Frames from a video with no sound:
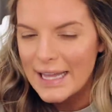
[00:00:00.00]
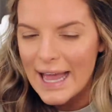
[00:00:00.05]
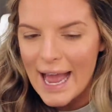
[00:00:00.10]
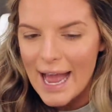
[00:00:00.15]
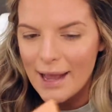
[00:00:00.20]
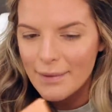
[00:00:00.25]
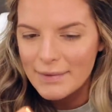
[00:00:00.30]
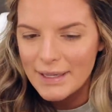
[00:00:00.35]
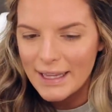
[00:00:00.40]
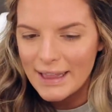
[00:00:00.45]

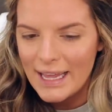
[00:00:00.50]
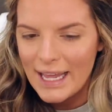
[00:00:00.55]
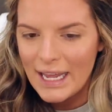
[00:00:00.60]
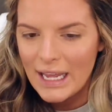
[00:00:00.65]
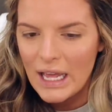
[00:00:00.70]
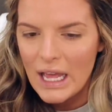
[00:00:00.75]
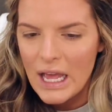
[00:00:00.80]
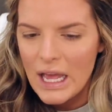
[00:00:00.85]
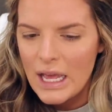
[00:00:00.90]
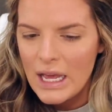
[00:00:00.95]
Labs, I
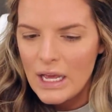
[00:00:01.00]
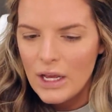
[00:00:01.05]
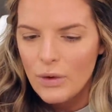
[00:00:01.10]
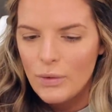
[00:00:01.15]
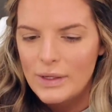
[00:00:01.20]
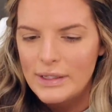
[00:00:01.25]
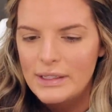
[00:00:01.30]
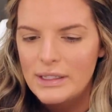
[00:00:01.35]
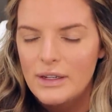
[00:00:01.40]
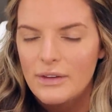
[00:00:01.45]
think.
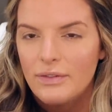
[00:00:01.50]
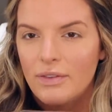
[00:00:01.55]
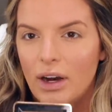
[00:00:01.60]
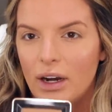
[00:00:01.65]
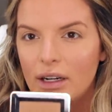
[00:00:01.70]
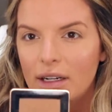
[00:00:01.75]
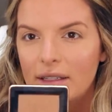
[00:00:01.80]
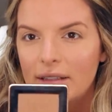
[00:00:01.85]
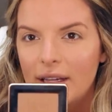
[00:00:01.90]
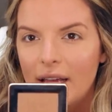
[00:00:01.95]
Gwen
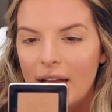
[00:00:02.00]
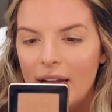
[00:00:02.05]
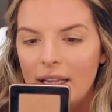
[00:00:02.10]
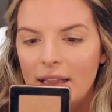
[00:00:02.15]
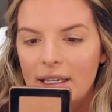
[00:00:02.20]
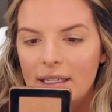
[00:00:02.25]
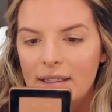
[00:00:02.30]
Stefani's line.